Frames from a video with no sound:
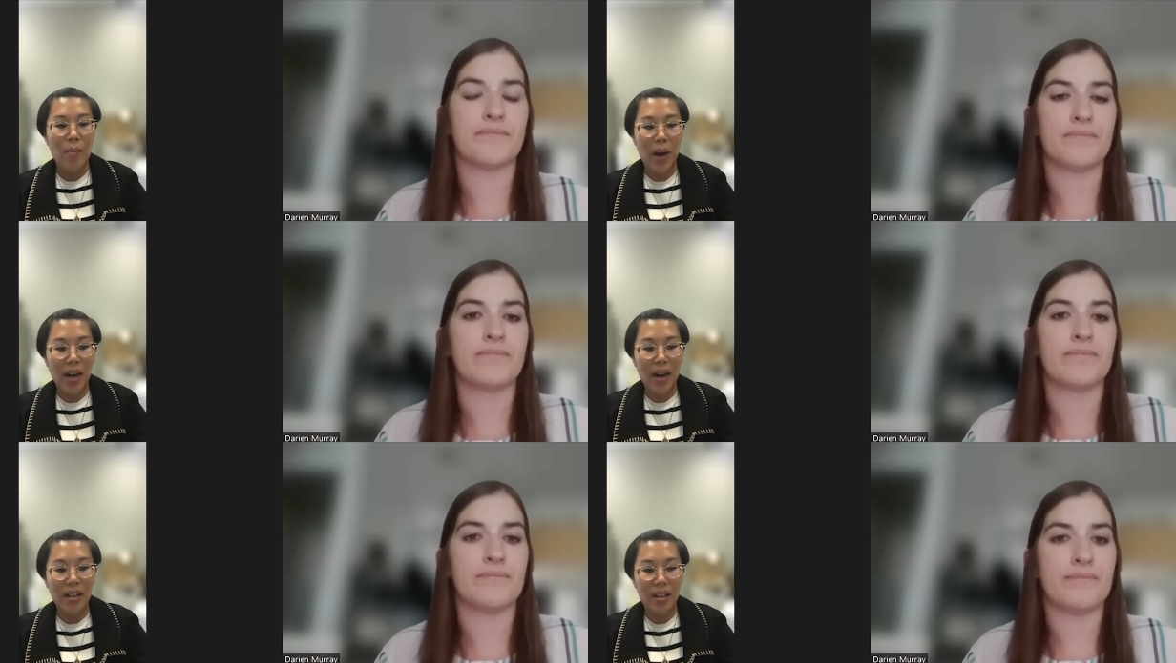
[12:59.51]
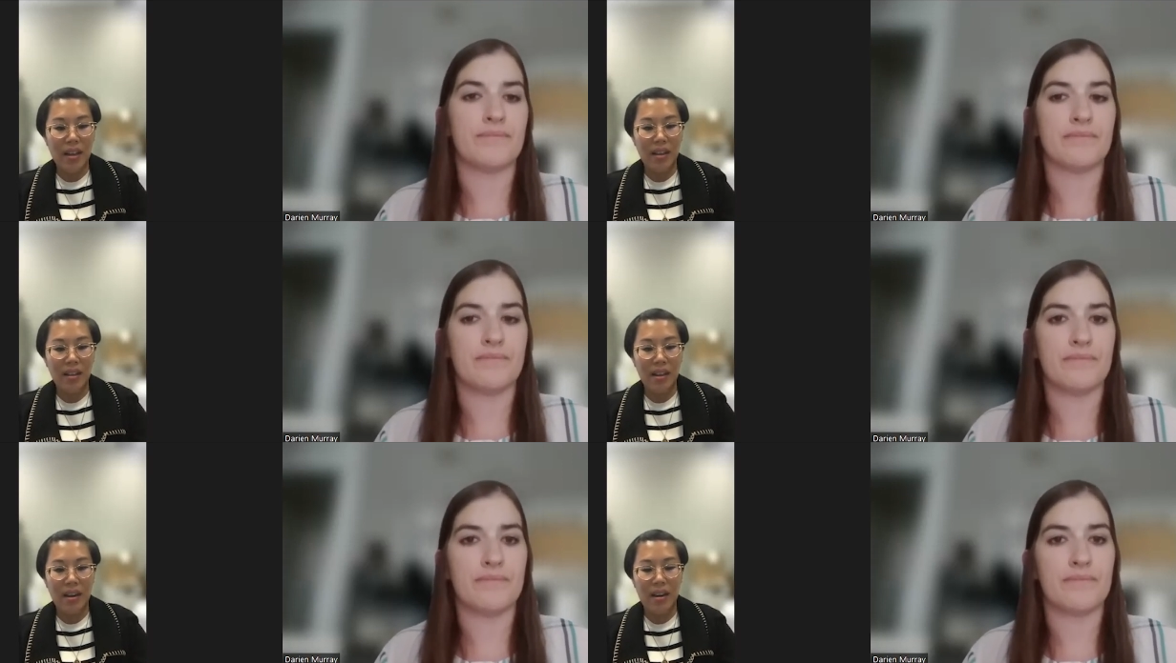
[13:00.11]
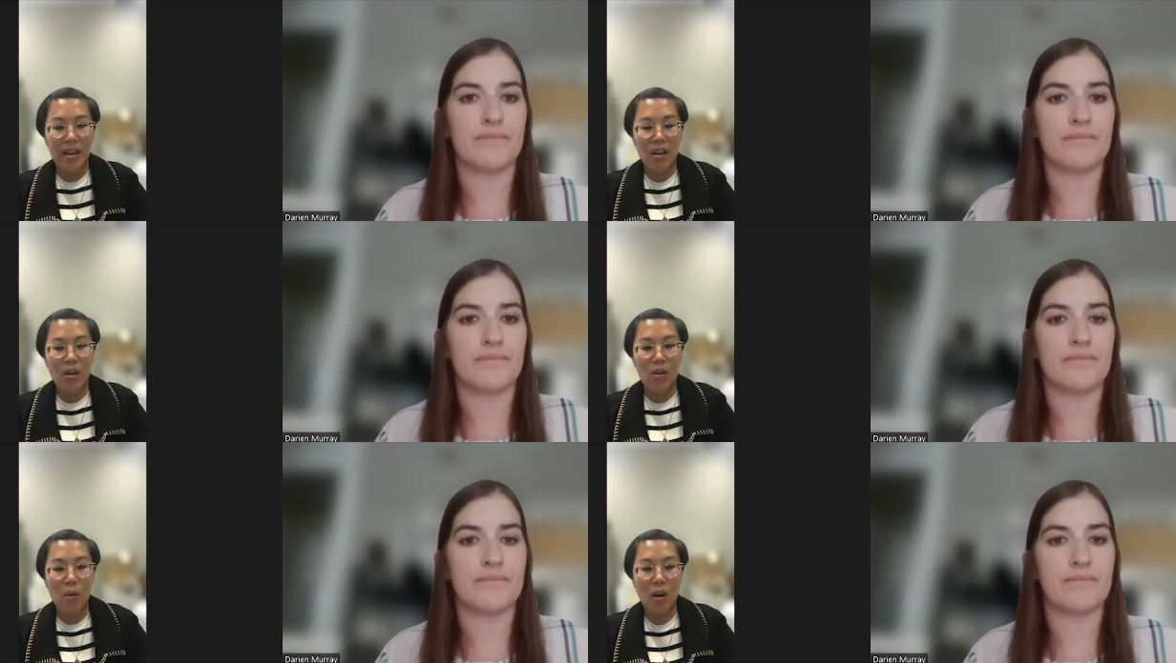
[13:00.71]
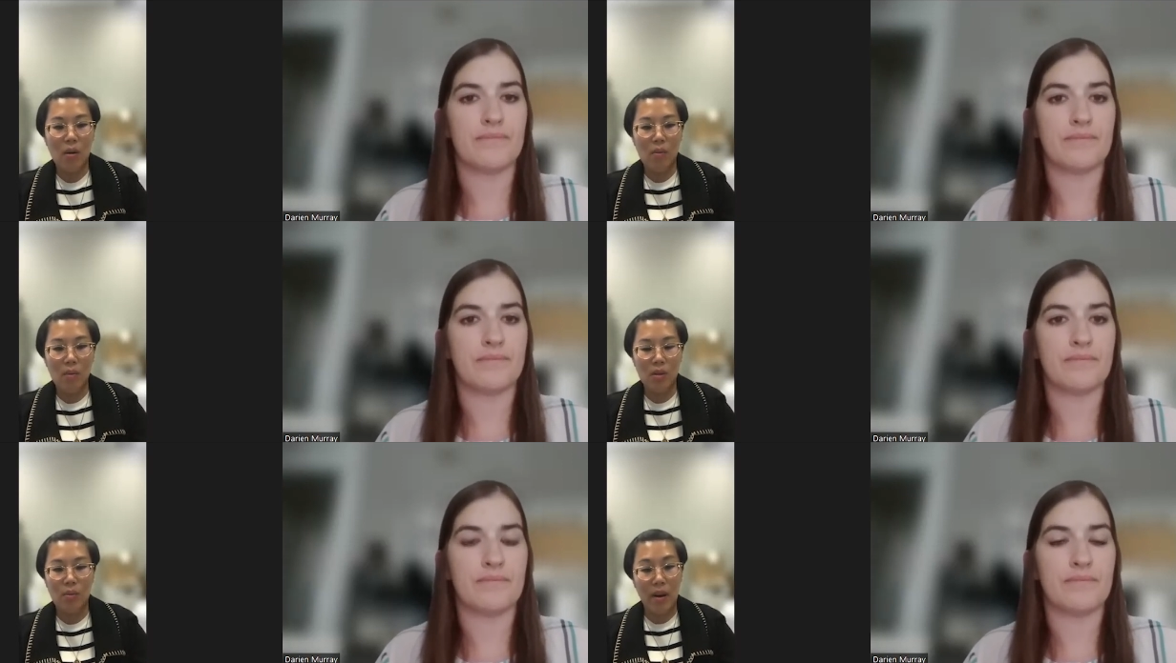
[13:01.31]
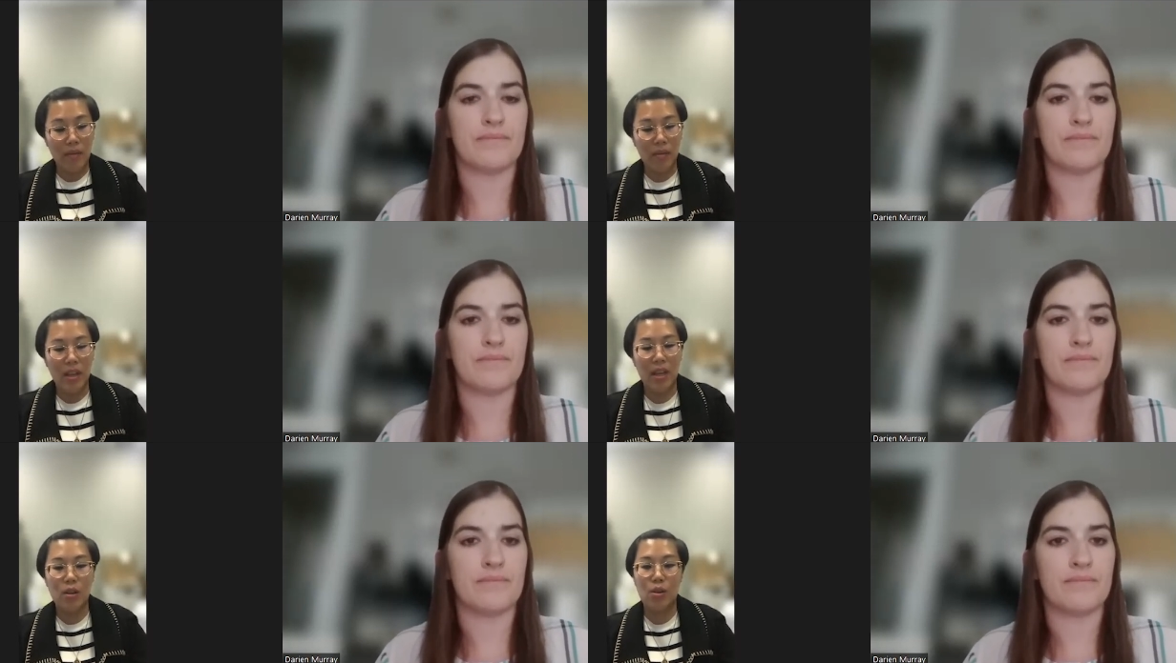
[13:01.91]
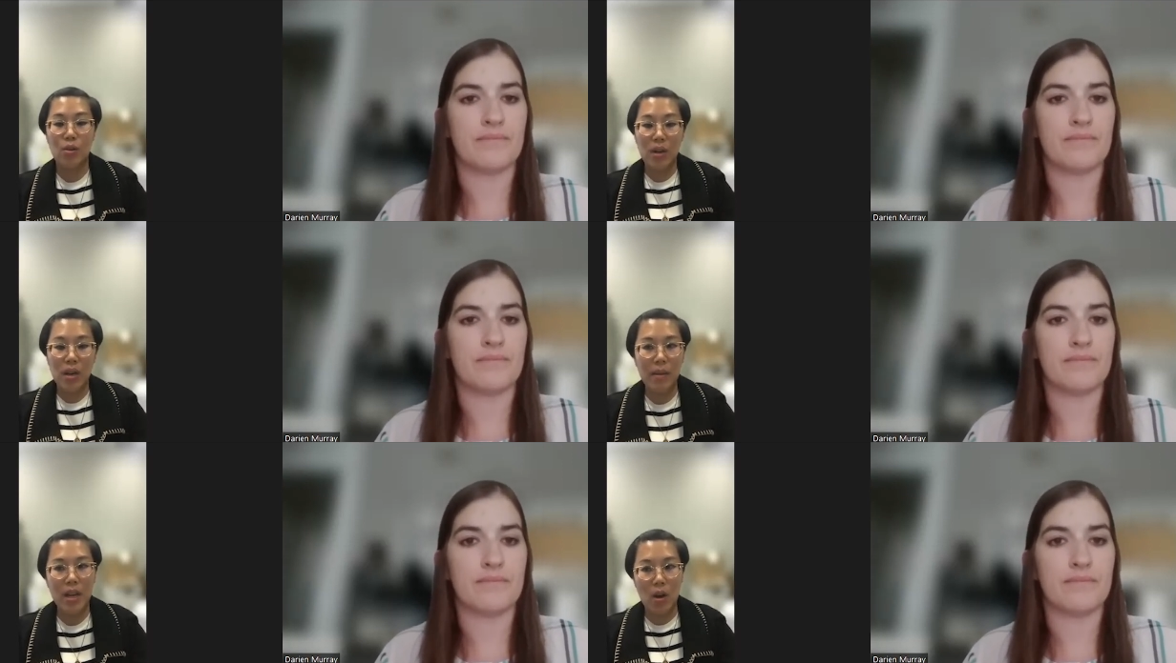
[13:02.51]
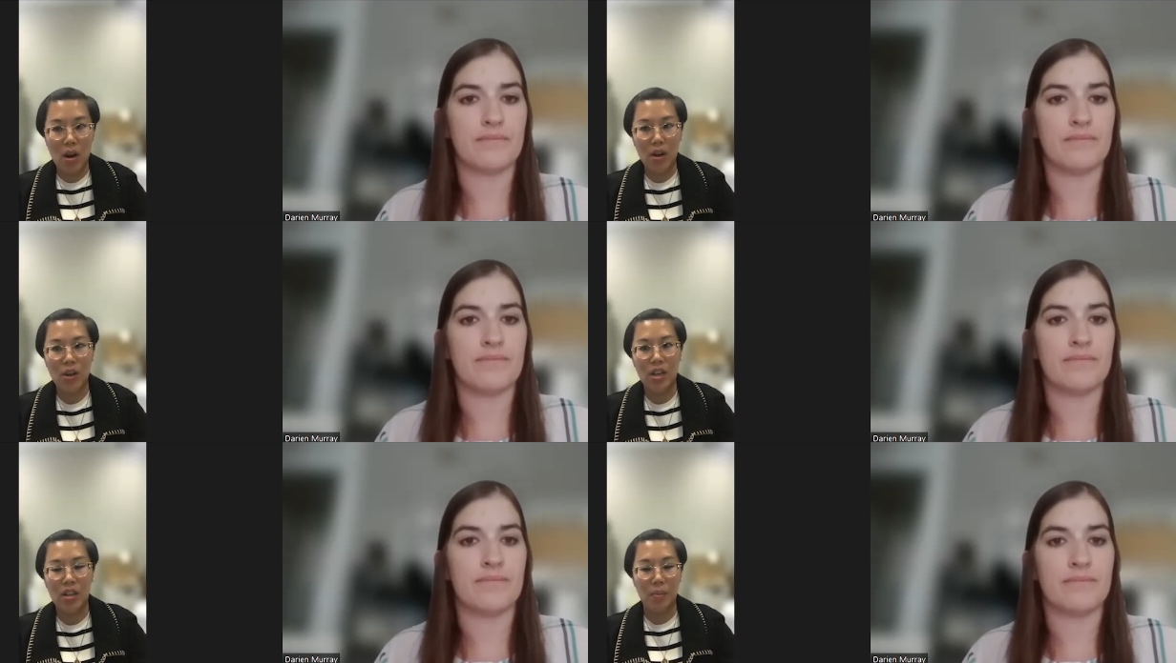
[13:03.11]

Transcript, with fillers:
Speaker 1: But I think at the end, the court was rightfully extremely cautious